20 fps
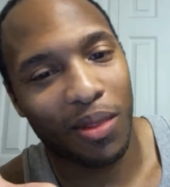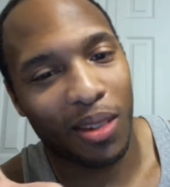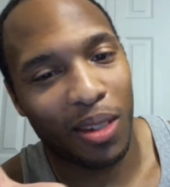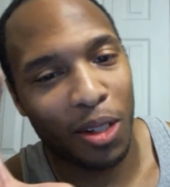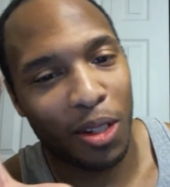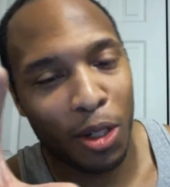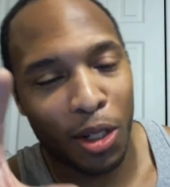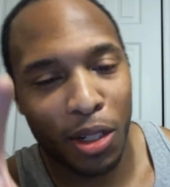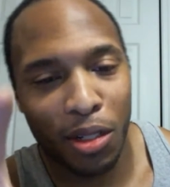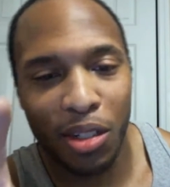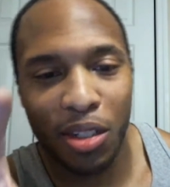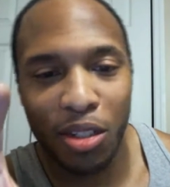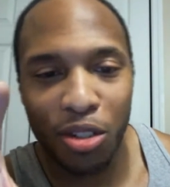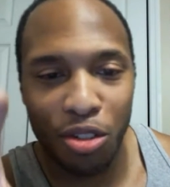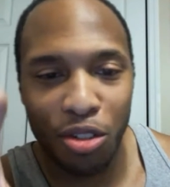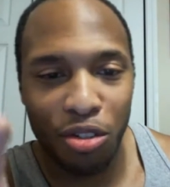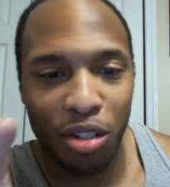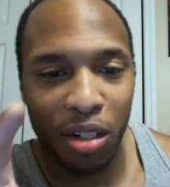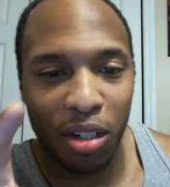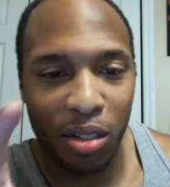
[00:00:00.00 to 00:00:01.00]
good
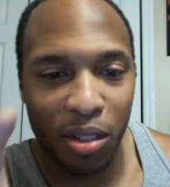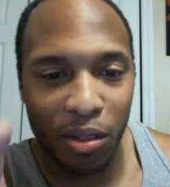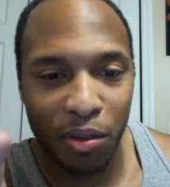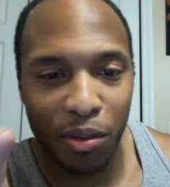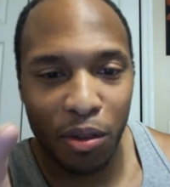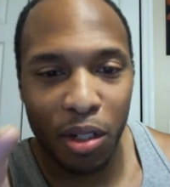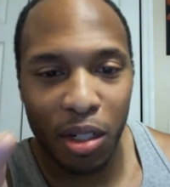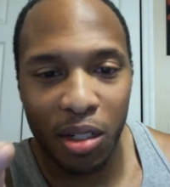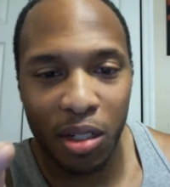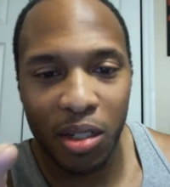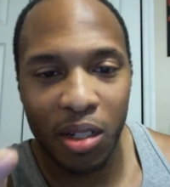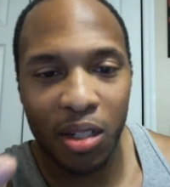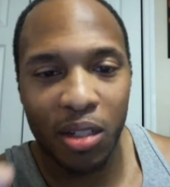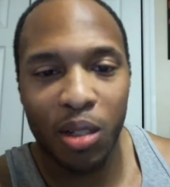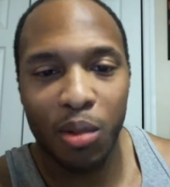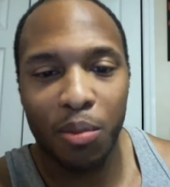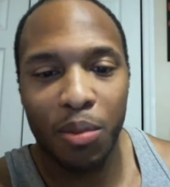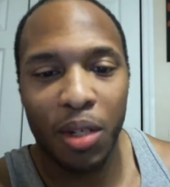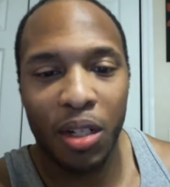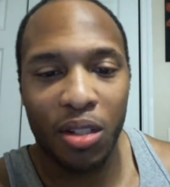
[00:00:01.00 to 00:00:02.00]
constructive
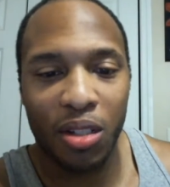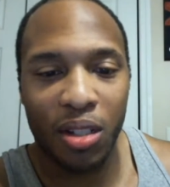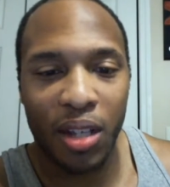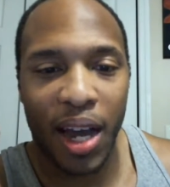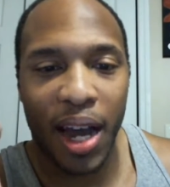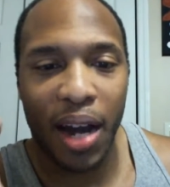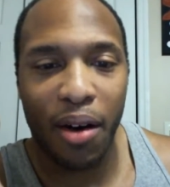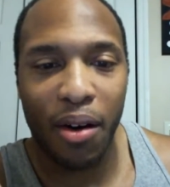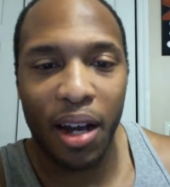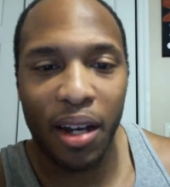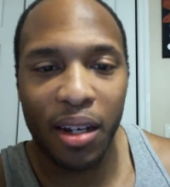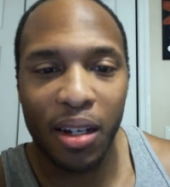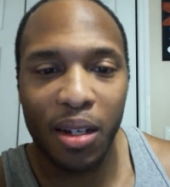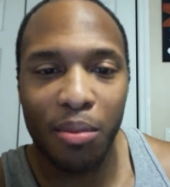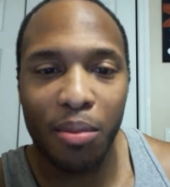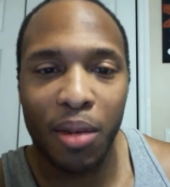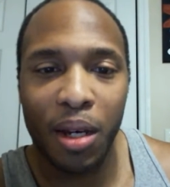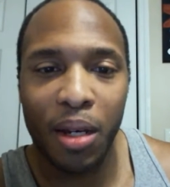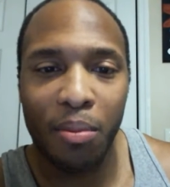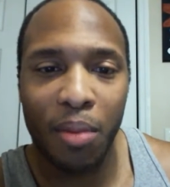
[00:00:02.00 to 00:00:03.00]
criticism as to how I can
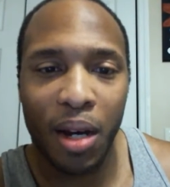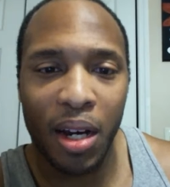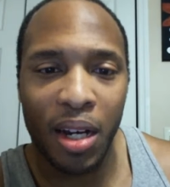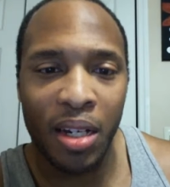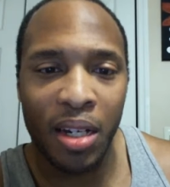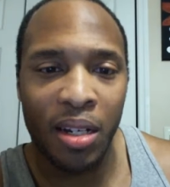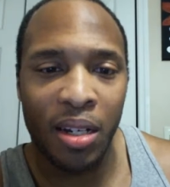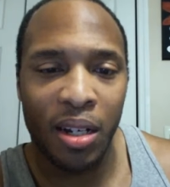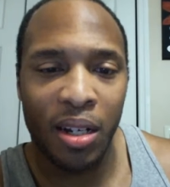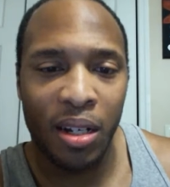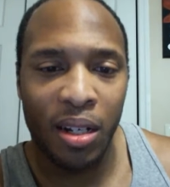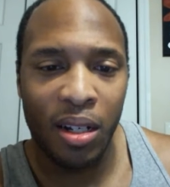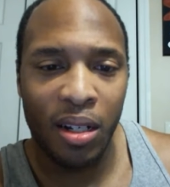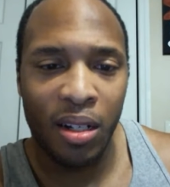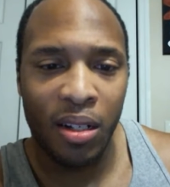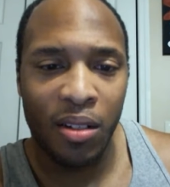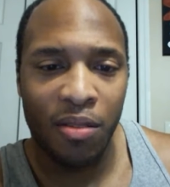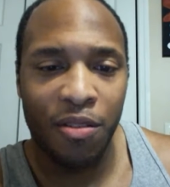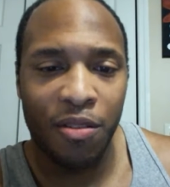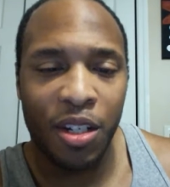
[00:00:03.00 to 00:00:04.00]
make my
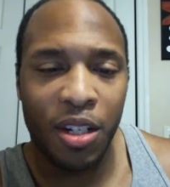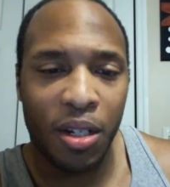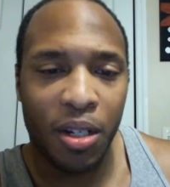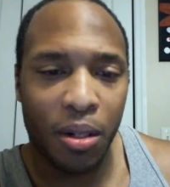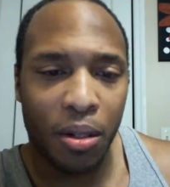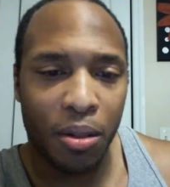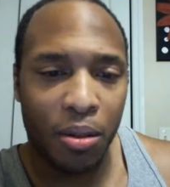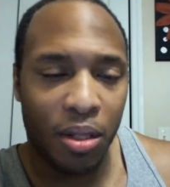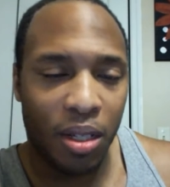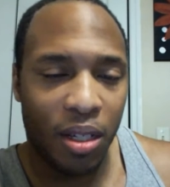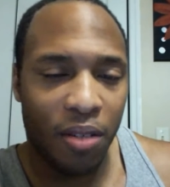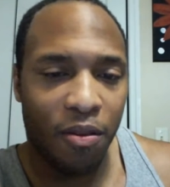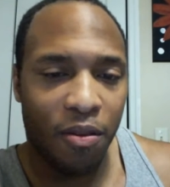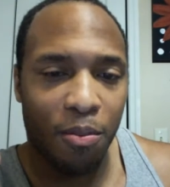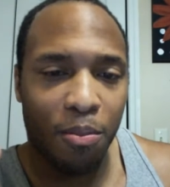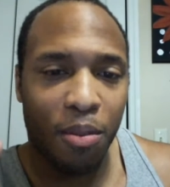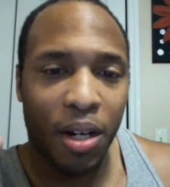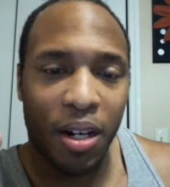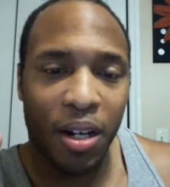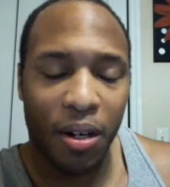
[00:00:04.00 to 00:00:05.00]
videos even
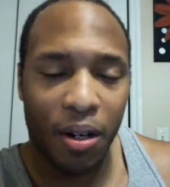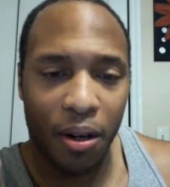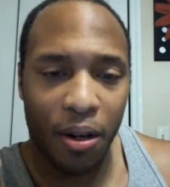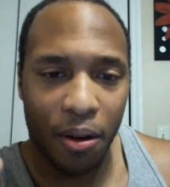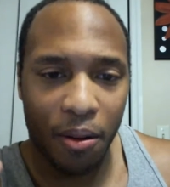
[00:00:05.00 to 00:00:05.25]
better,